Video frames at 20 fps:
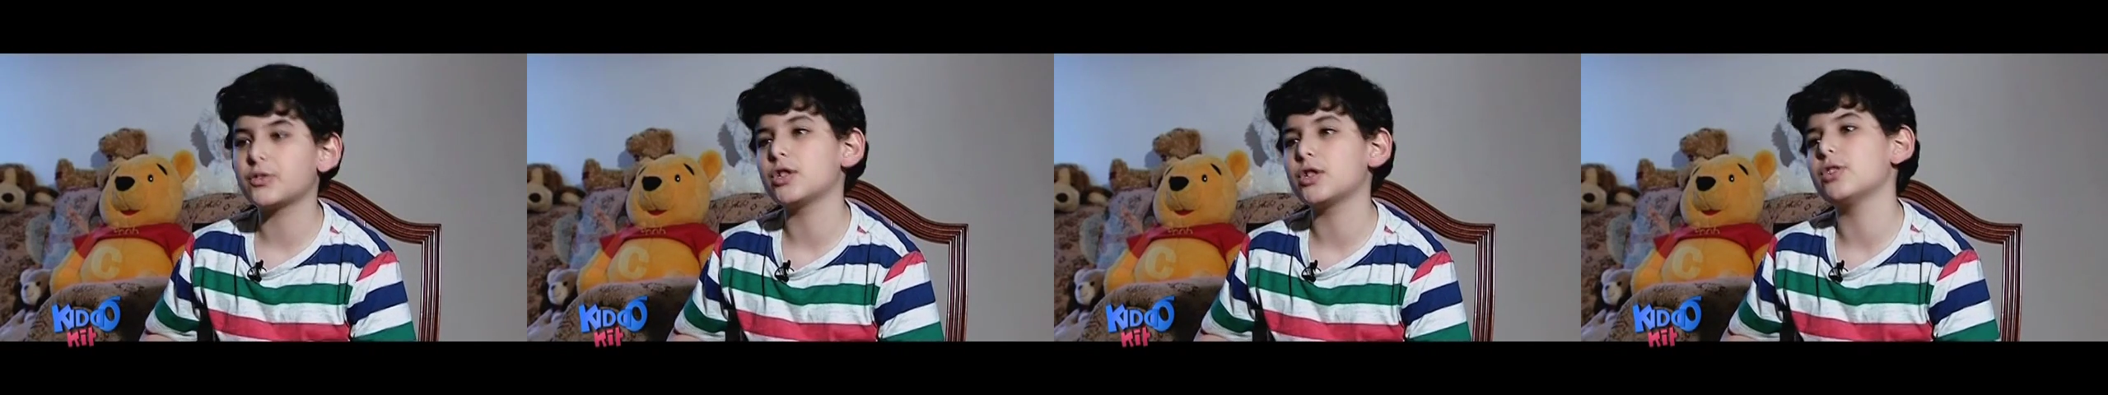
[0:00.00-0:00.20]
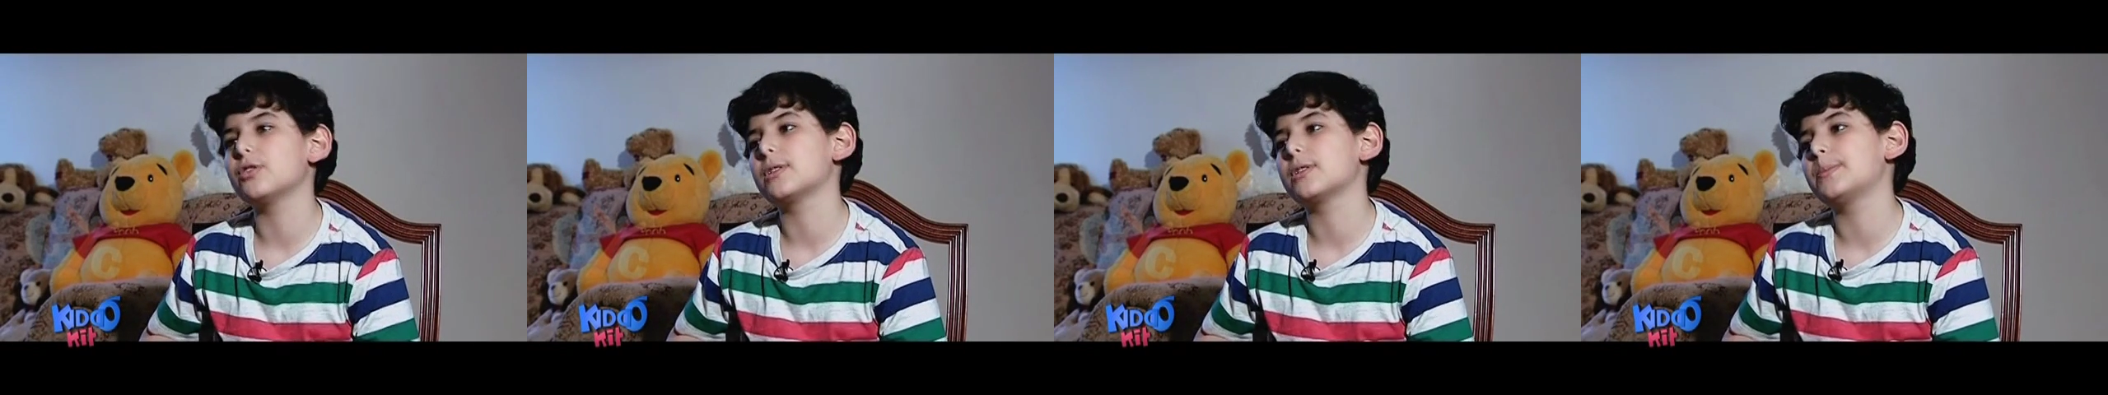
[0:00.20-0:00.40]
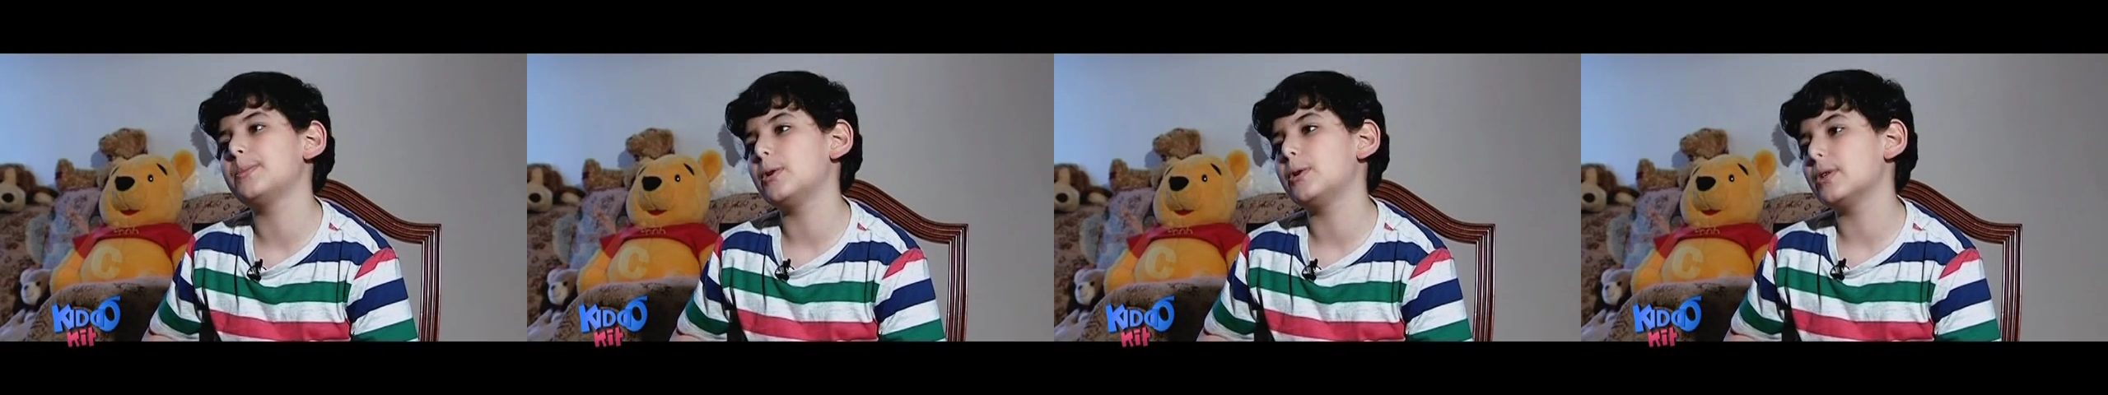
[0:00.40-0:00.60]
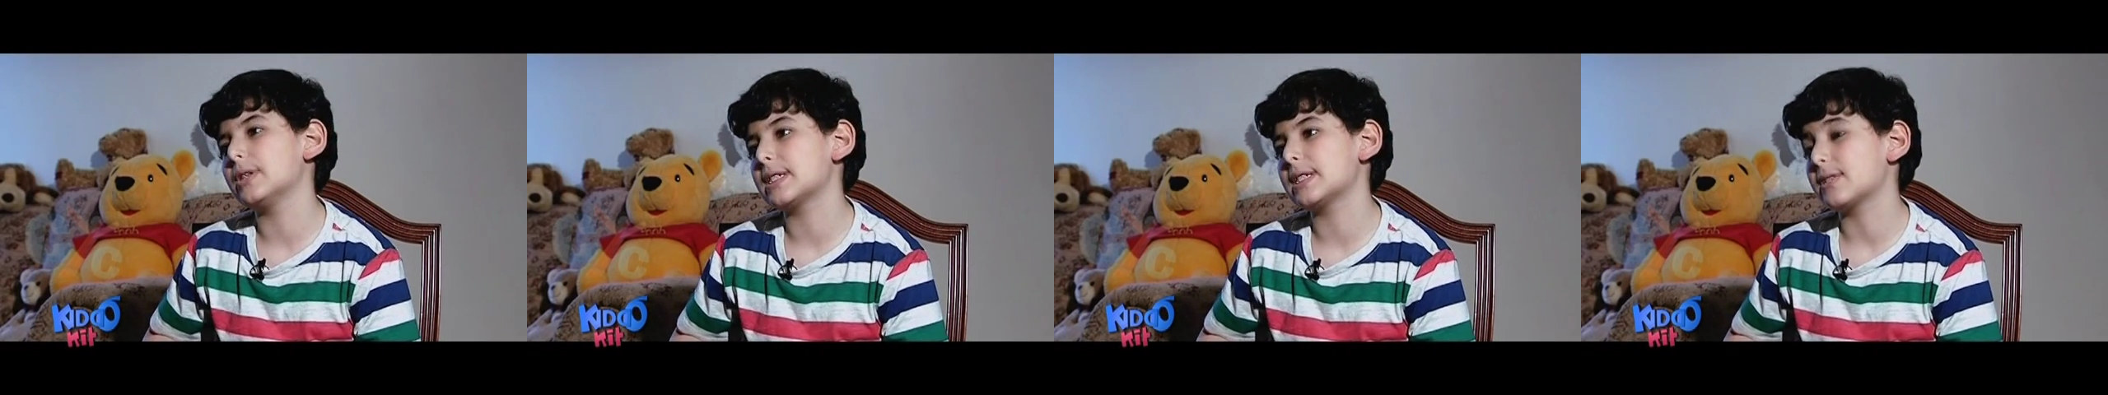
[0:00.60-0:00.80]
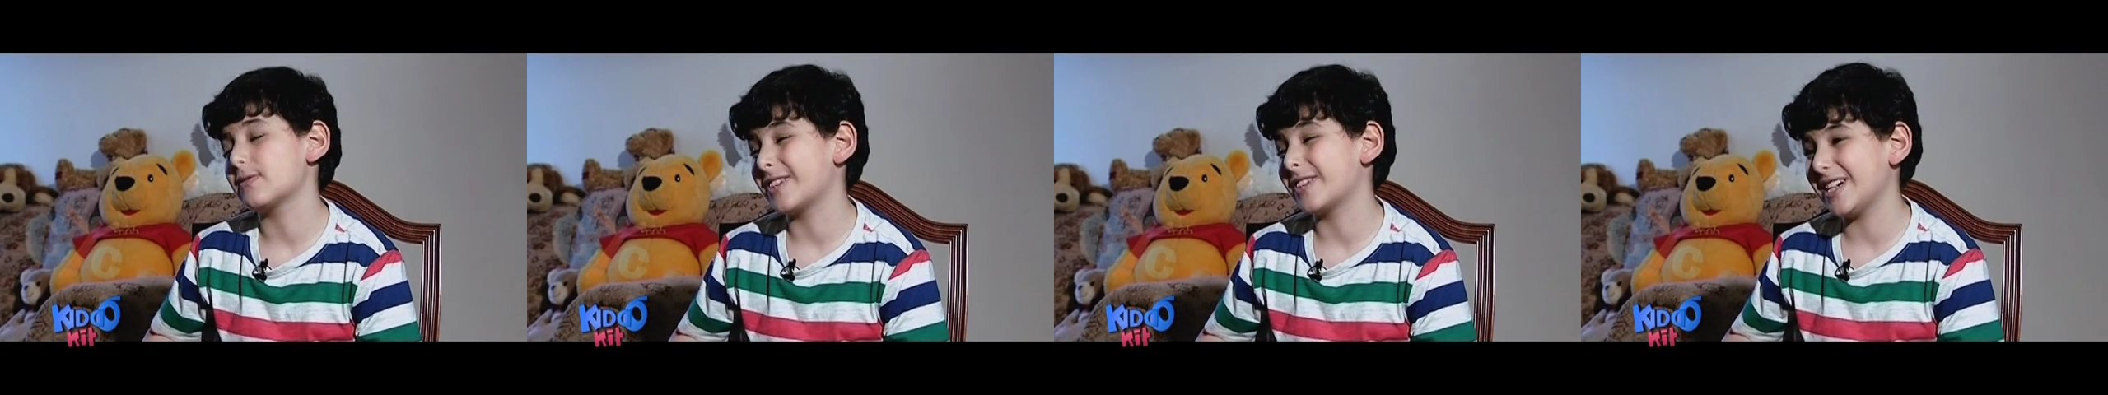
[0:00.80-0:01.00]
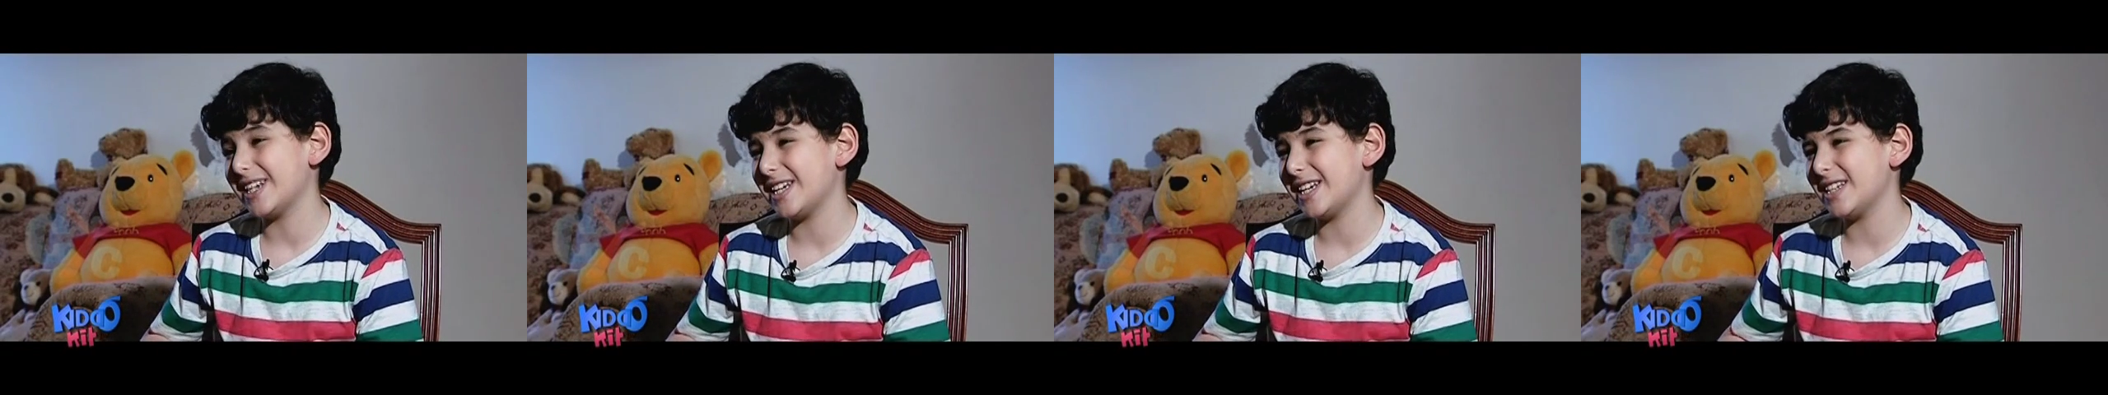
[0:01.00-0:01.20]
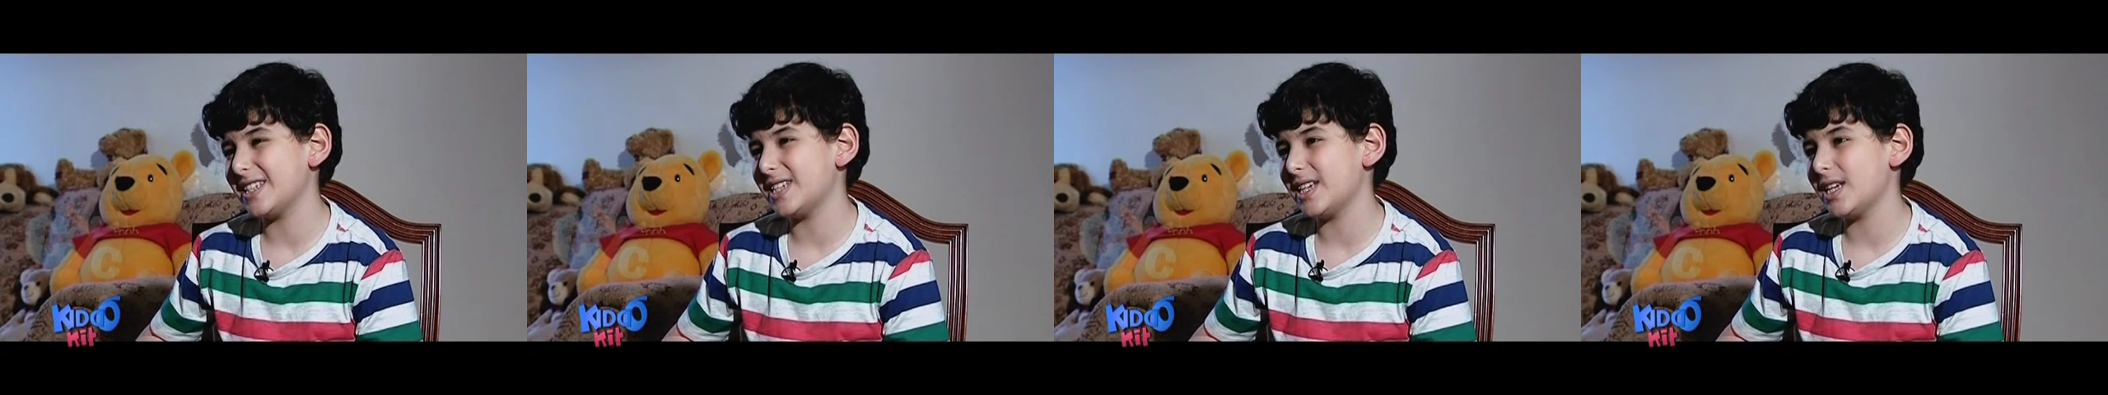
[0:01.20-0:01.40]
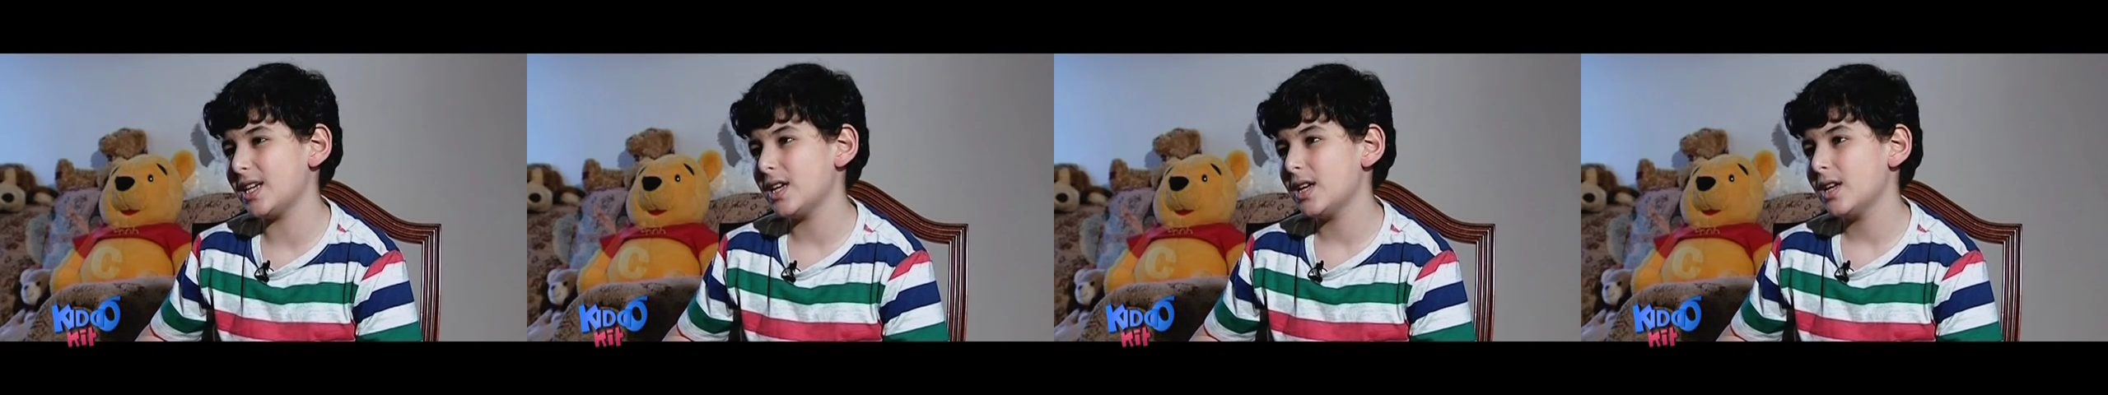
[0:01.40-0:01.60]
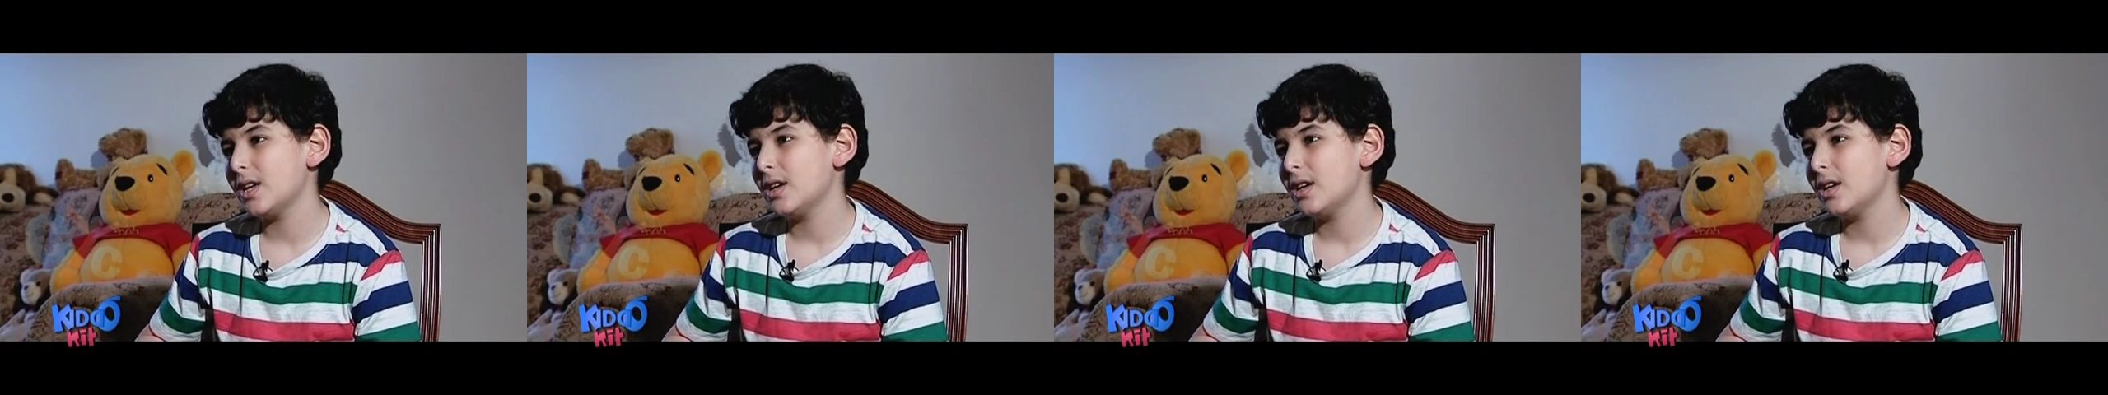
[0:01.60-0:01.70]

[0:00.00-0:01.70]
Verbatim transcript: to do a sport is really easy